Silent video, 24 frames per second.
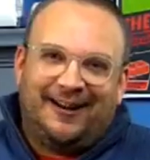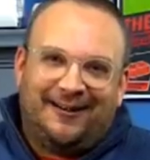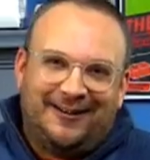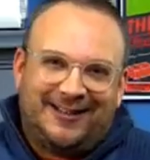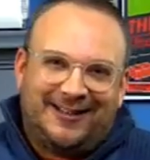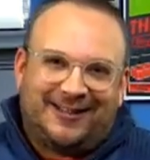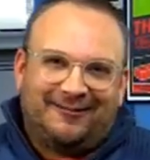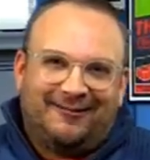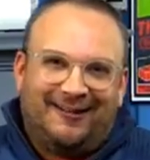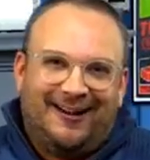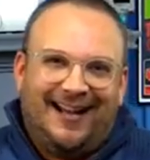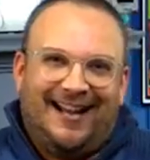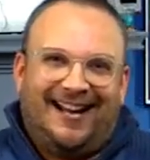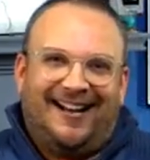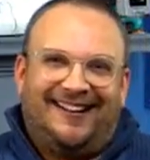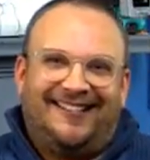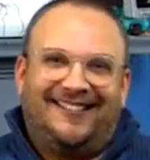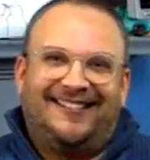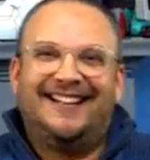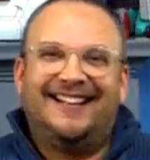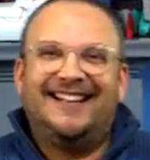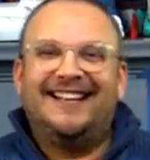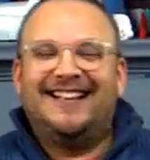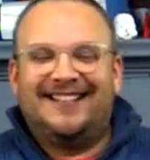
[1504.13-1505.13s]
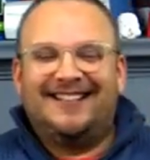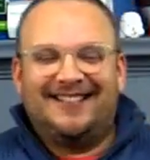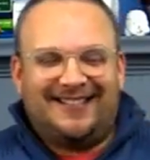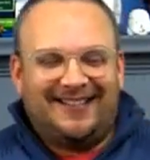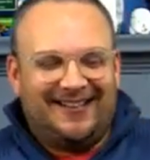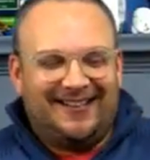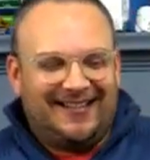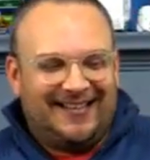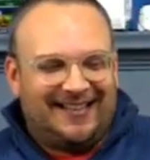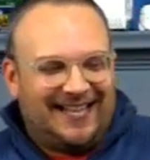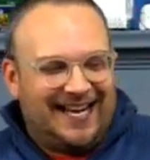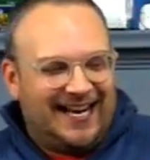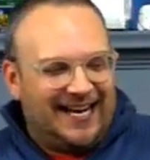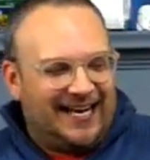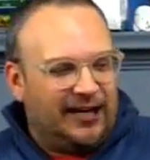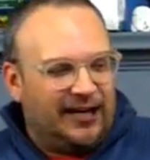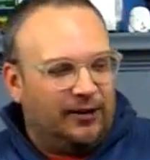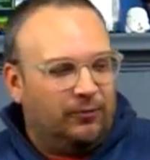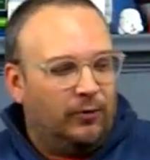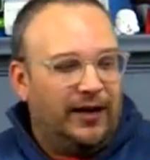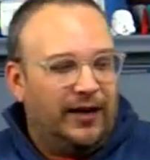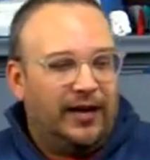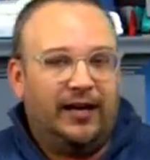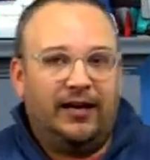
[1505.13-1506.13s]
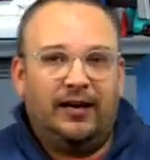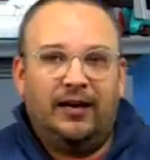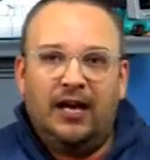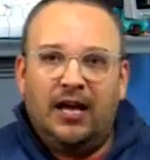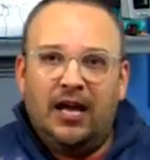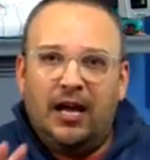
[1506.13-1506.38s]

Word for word: as well so that they can win.